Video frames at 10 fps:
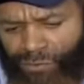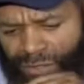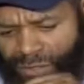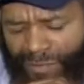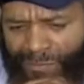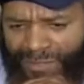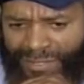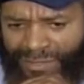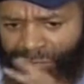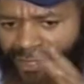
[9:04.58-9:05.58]
think we
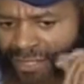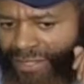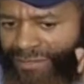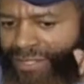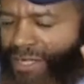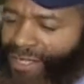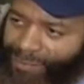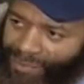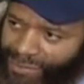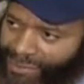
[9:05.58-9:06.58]
stayed 3 days,
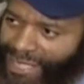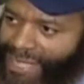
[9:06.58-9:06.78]
but this last